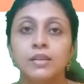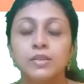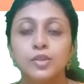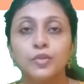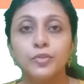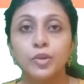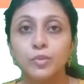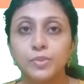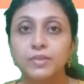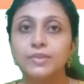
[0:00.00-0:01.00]
So if you
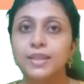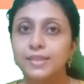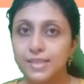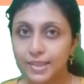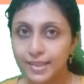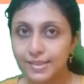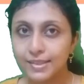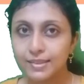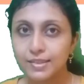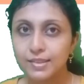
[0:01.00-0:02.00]
observe these three
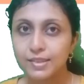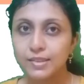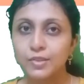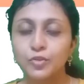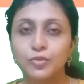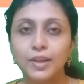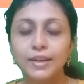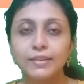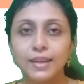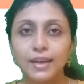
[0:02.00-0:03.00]
sentences, you
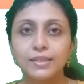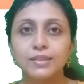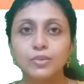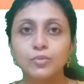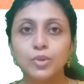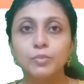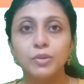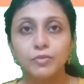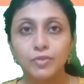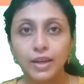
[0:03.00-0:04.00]
find that the verb
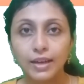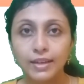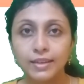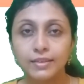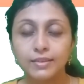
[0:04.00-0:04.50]
fly